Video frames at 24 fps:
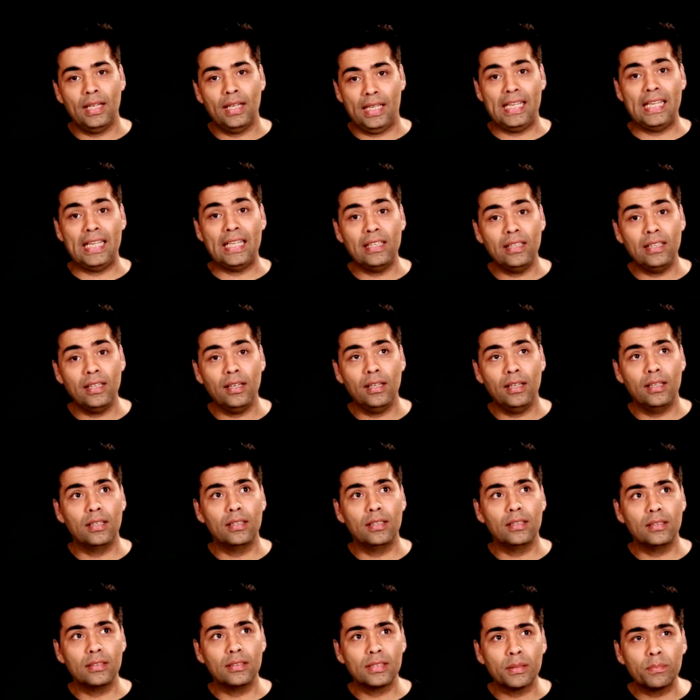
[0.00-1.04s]
in
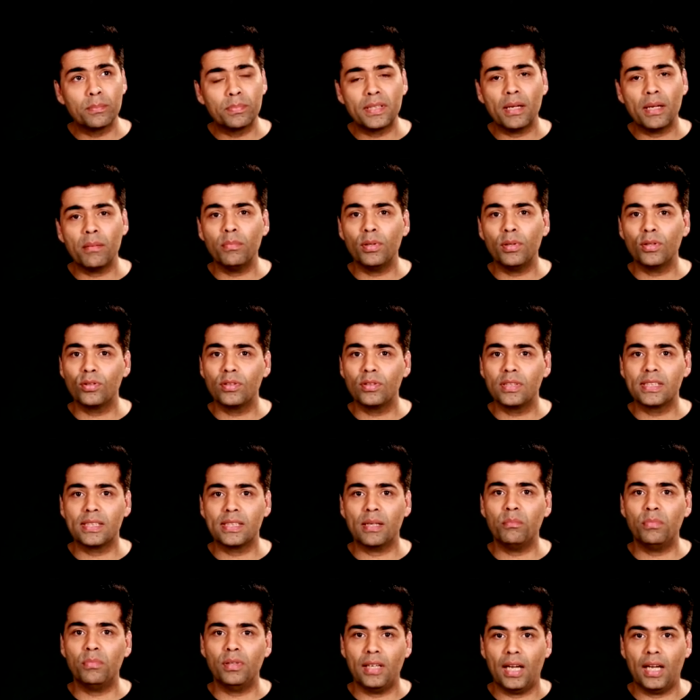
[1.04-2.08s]
September to
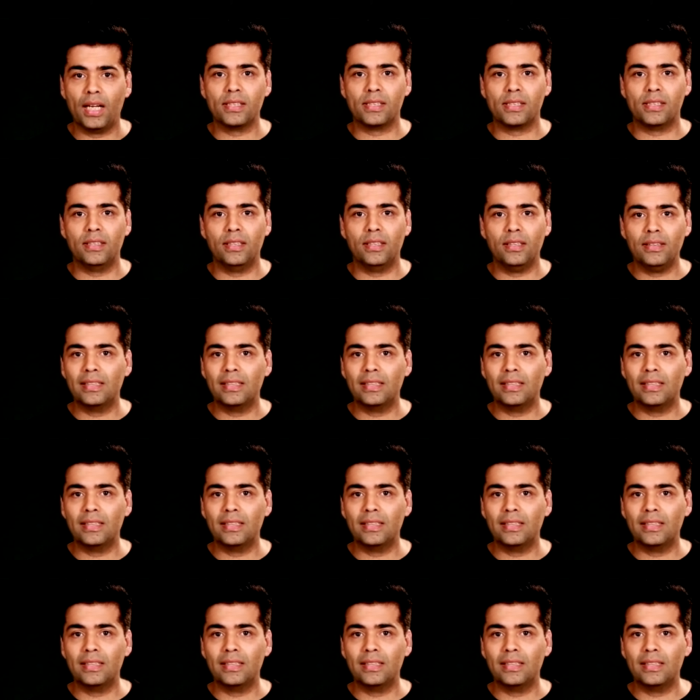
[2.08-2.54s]
December last year,